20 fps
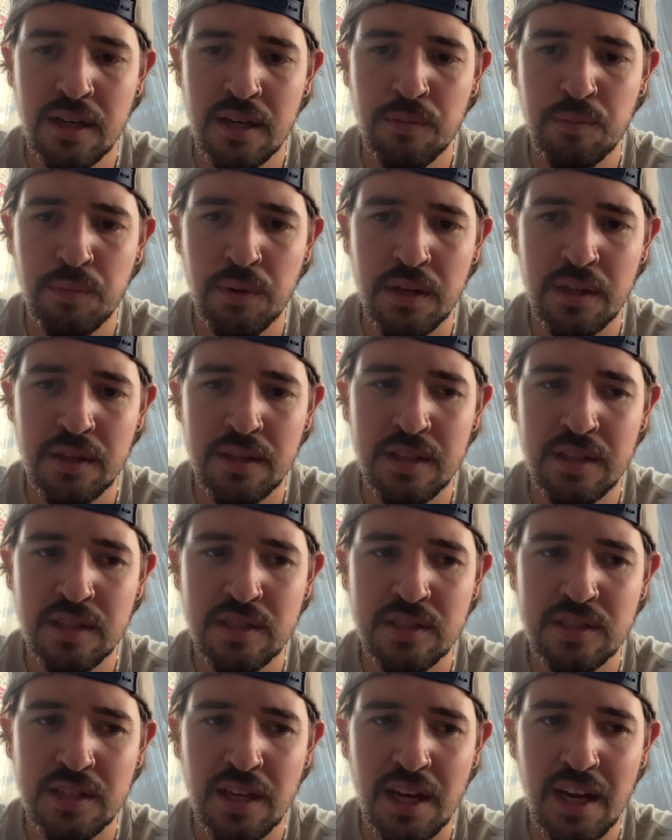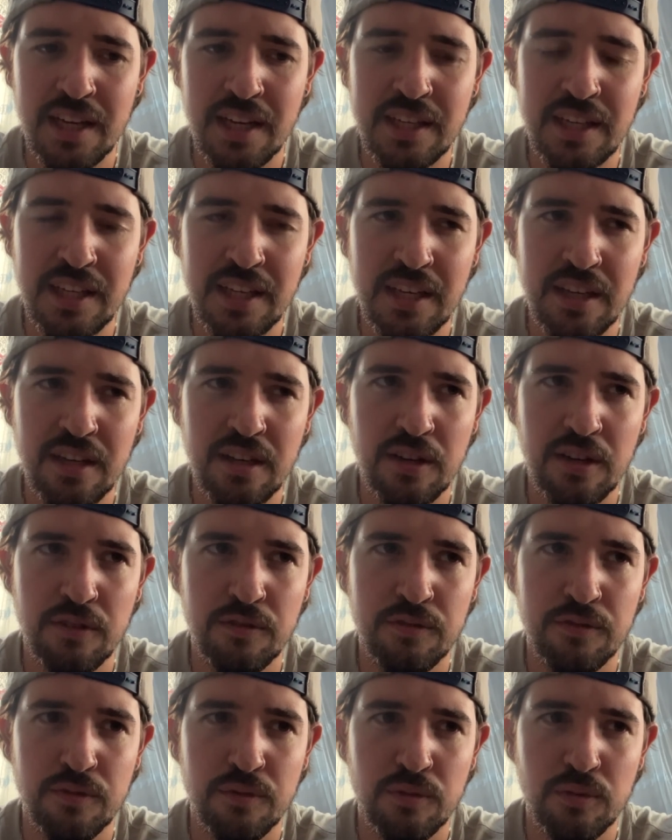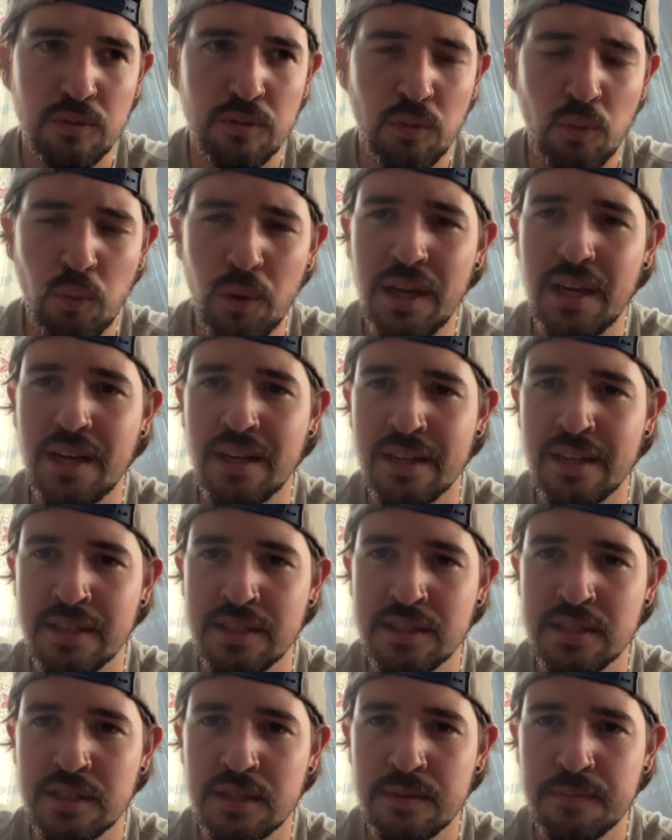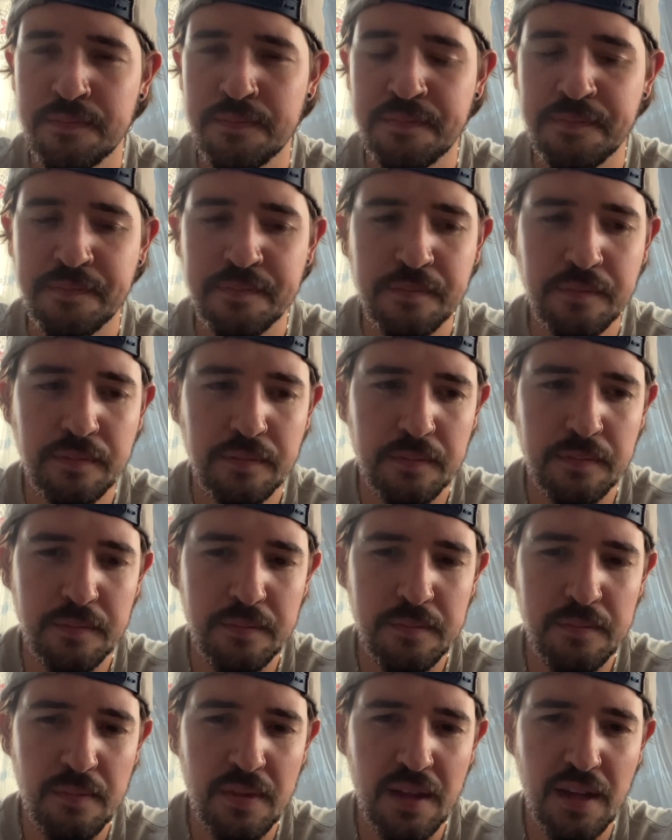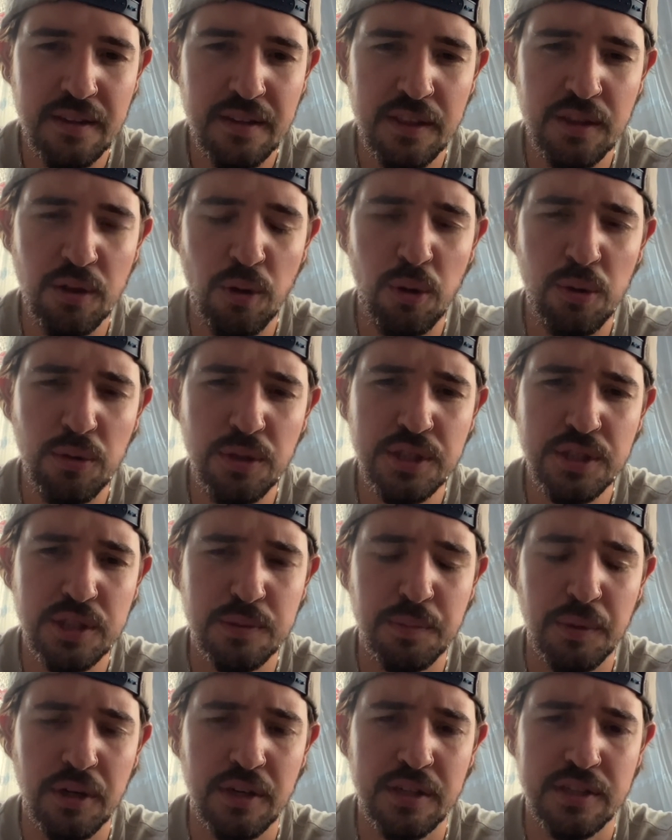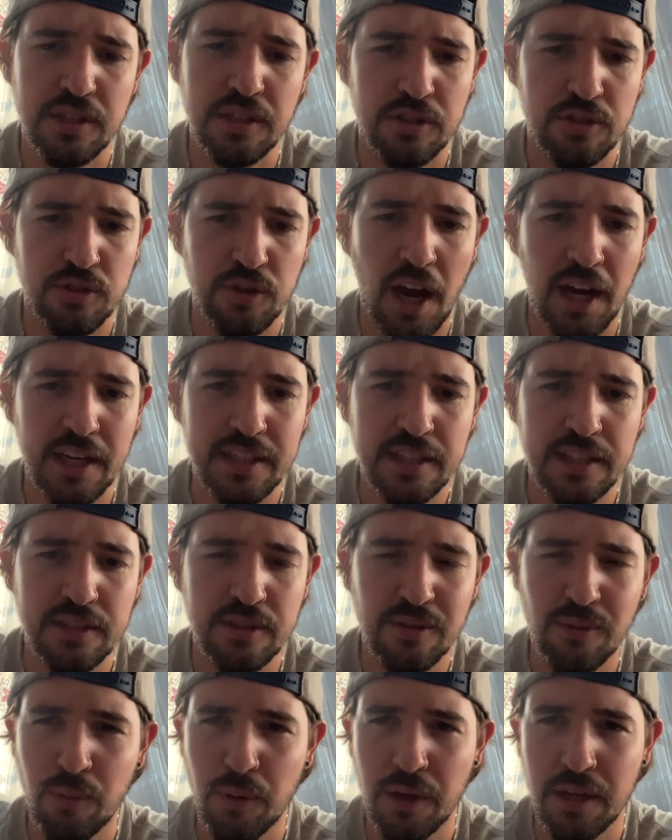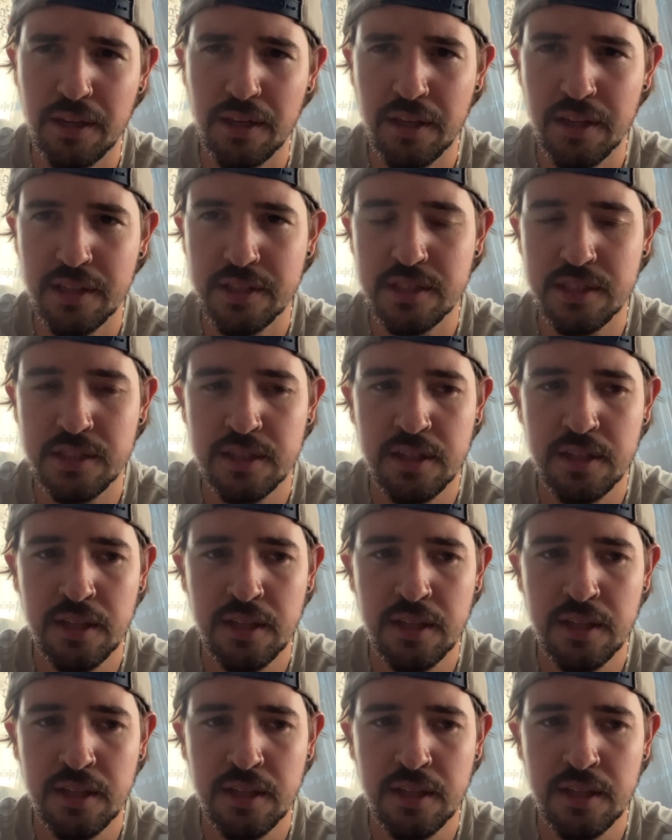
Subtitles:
But this idea of weakness, that the Holy Spirit is attracted to weakness,